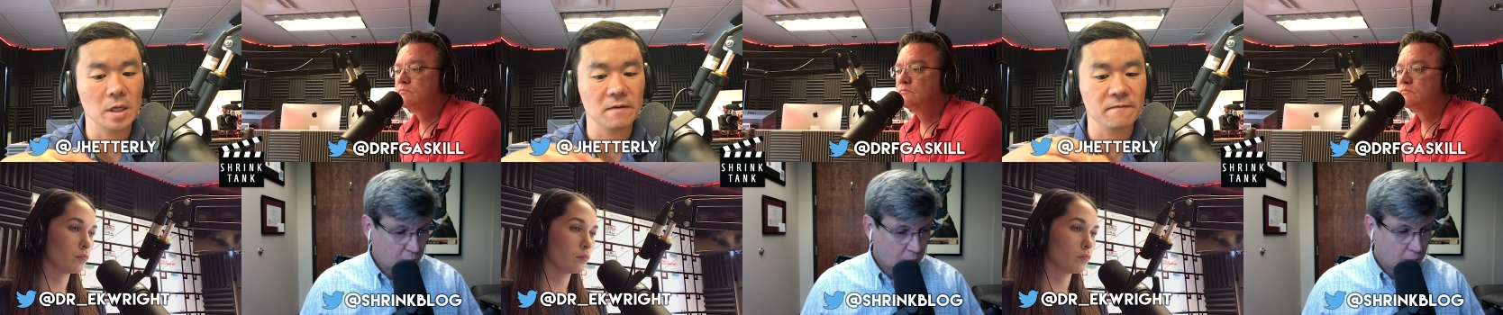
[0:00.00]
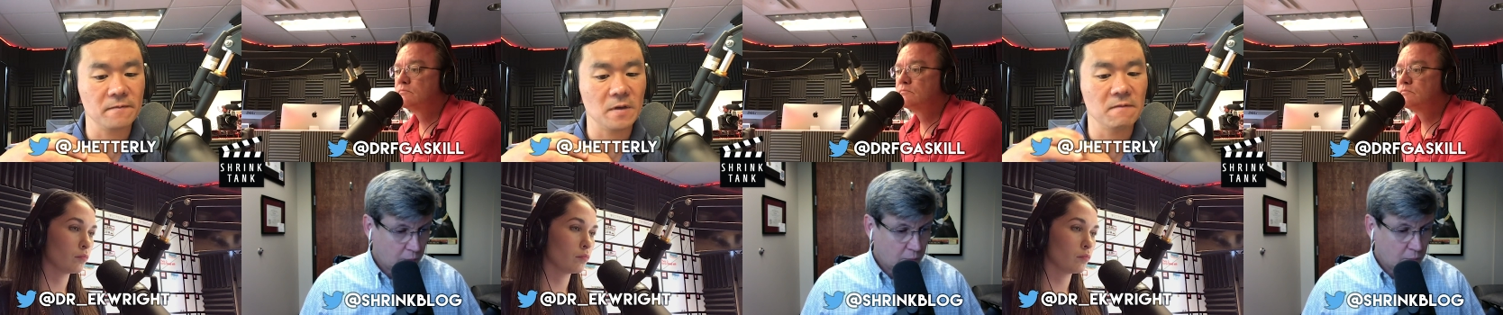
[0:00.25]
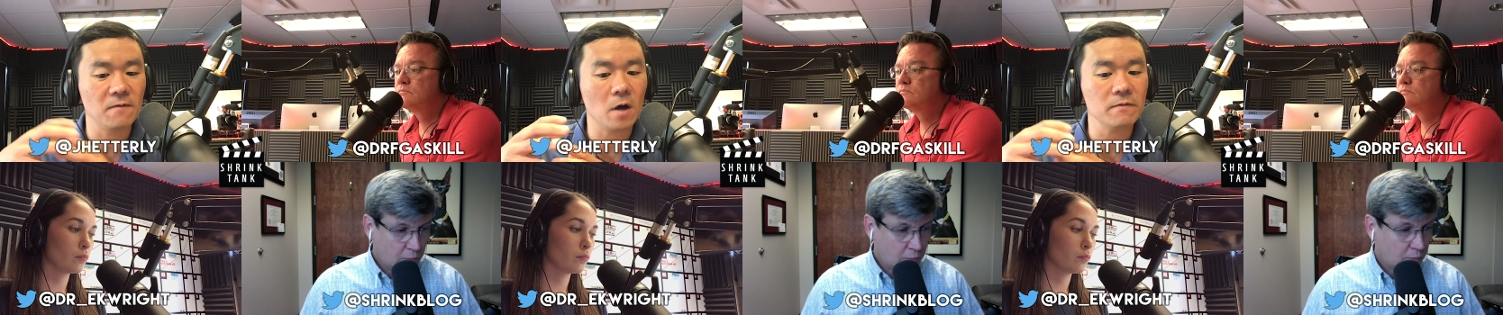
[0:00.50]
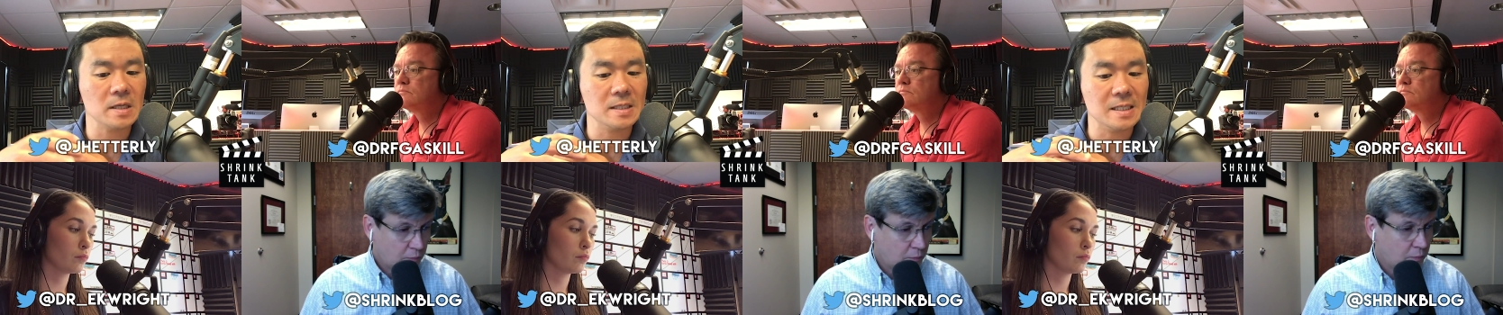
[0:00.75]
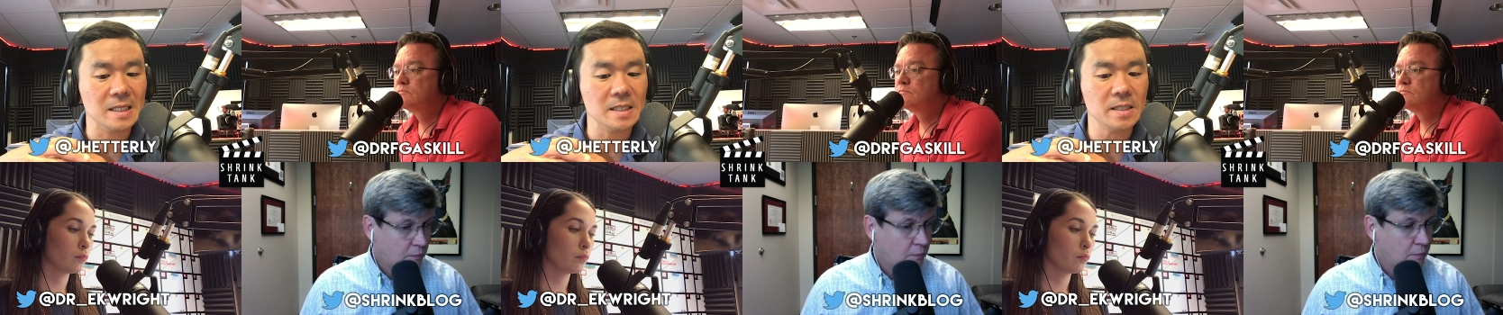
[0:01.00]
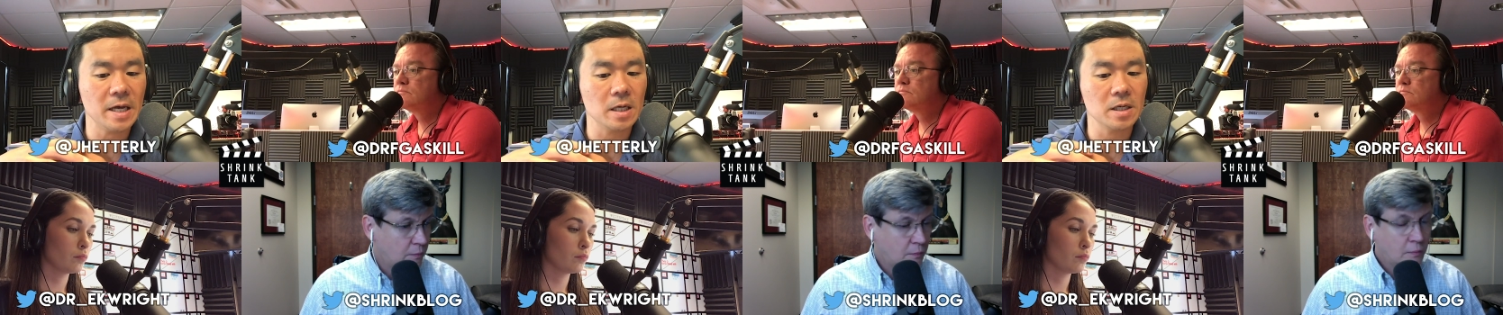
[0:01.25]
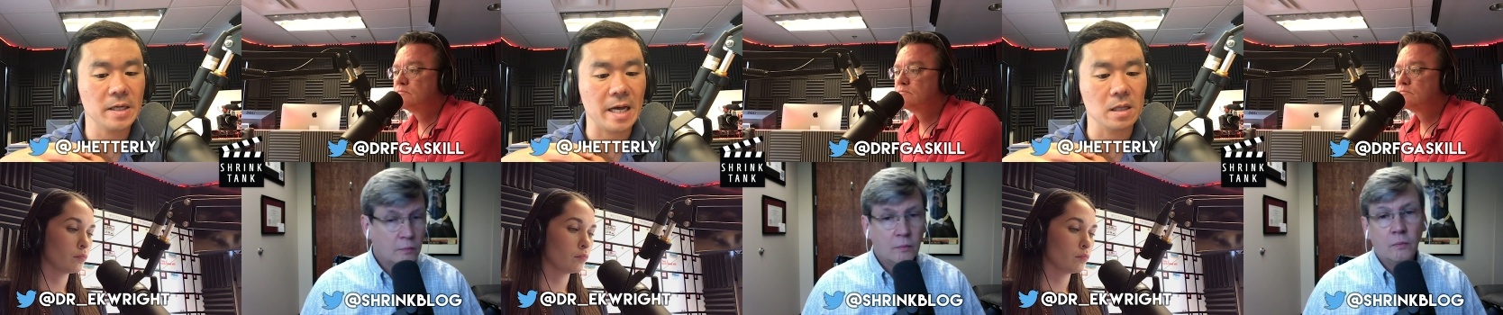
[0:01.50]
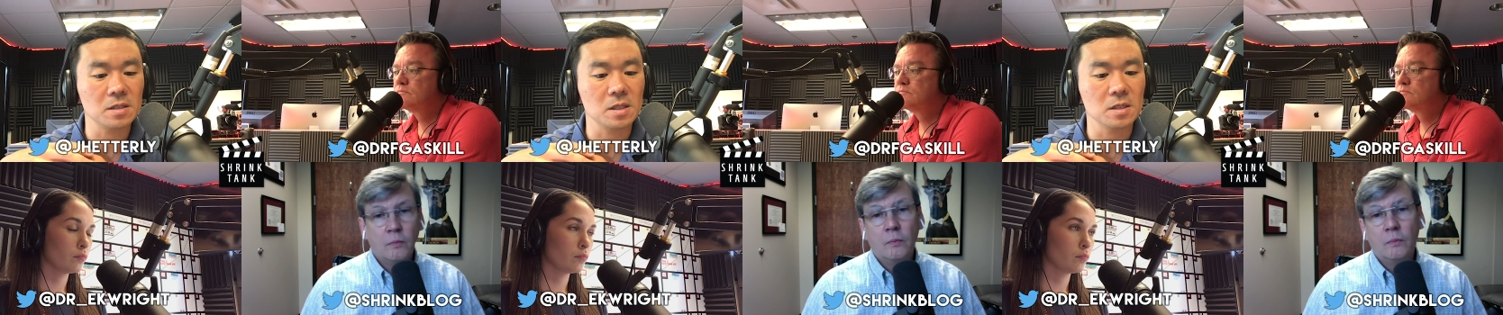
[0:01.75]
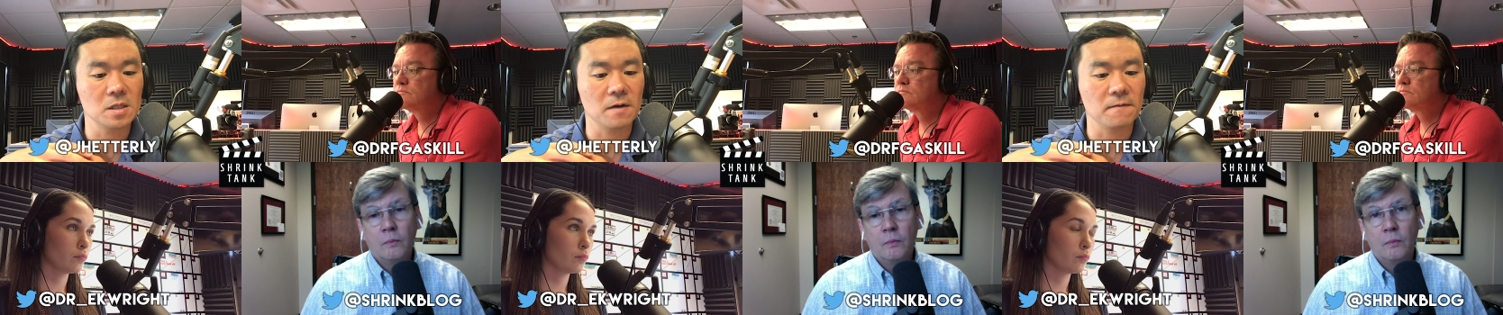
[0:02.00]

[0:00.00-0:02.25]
Speaker 1: and it involved a detailed analysis